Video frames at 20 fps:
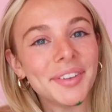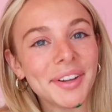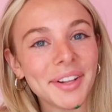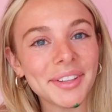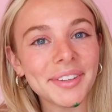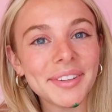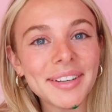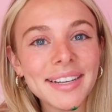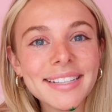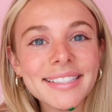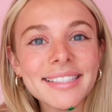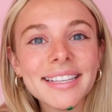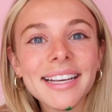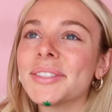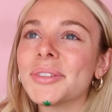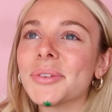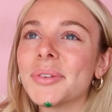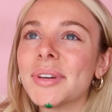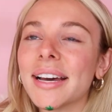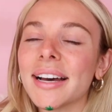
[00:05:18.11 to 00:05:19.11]
follow us.
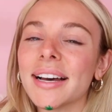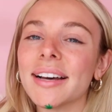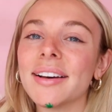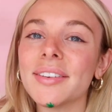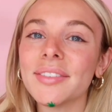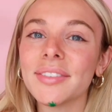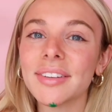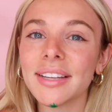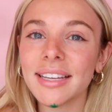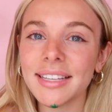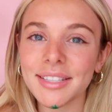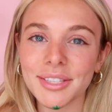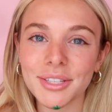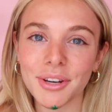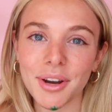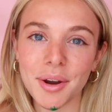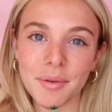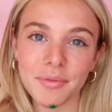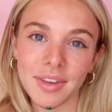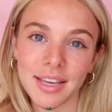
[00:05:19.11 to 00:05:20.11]
So we have
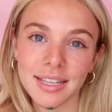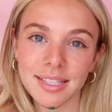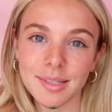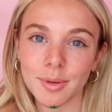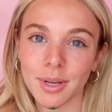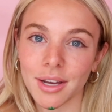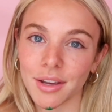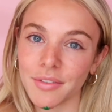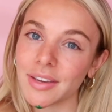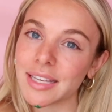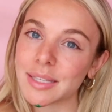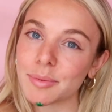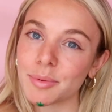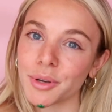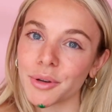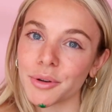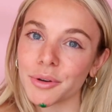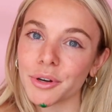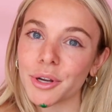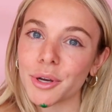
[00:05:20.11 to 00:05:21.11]
Instagram, Facebook,
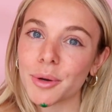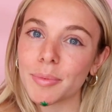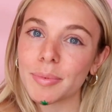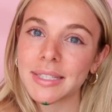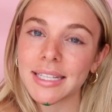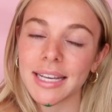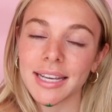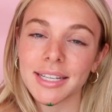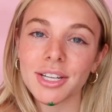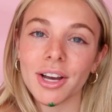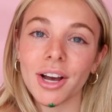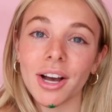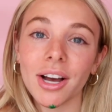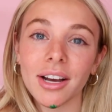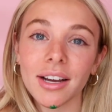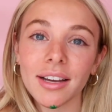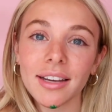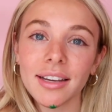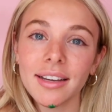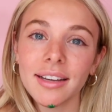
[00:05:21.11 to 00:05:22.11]
Facebook group,
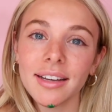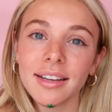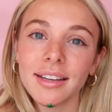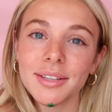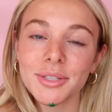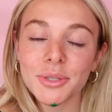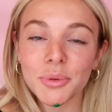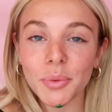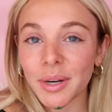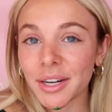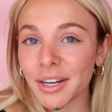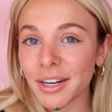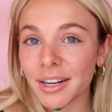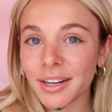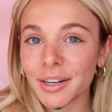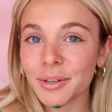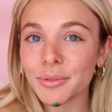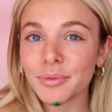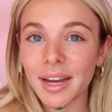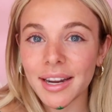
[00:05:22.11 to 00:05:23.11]
TikTok,
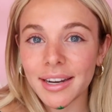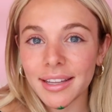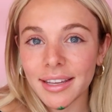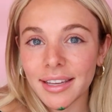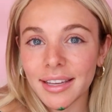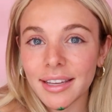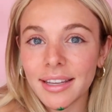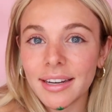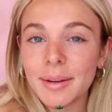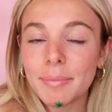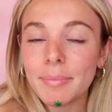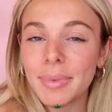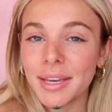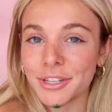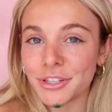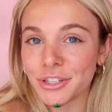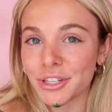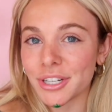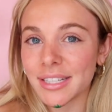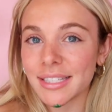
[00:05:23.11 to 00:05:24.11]
Twitter, Reddit,
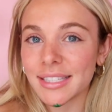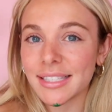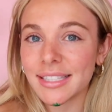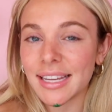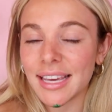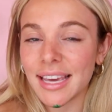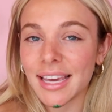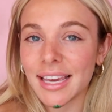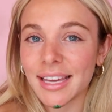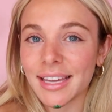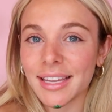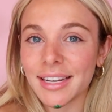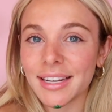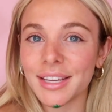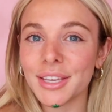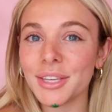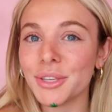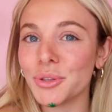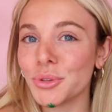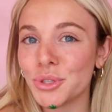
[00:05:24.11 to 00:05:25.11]
Pinterest, and
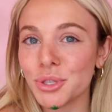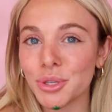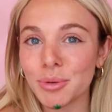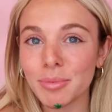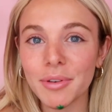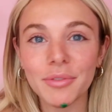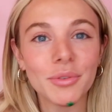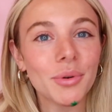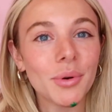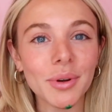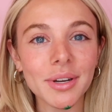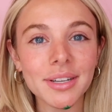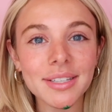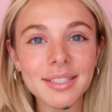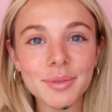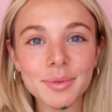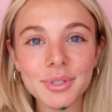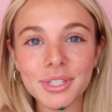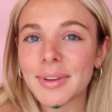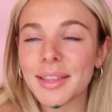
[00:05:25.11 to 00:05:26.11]
YouTube, of
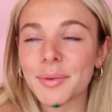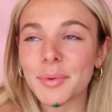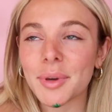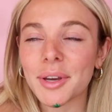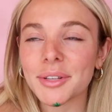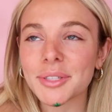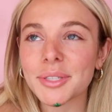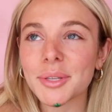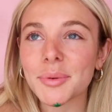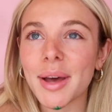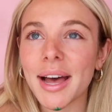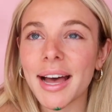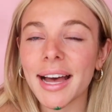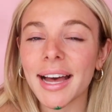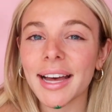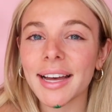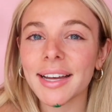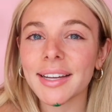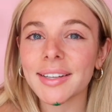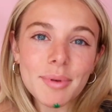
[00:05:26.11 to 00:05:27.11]
course. And then we also
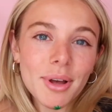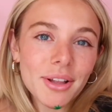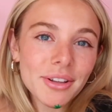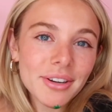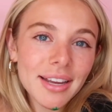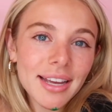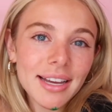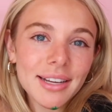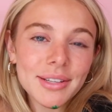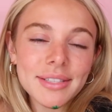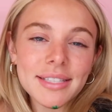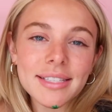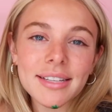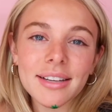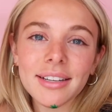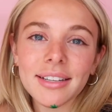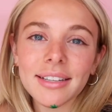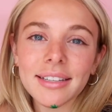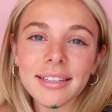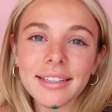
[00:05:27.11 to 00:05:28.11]
have smaller accounts
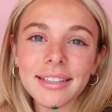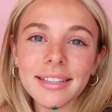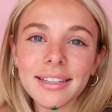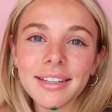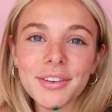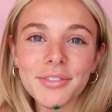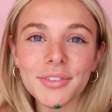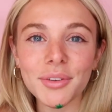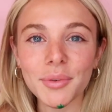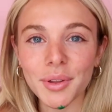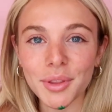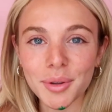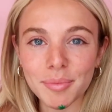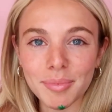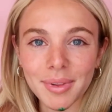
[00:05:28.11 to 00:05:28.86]
on a few other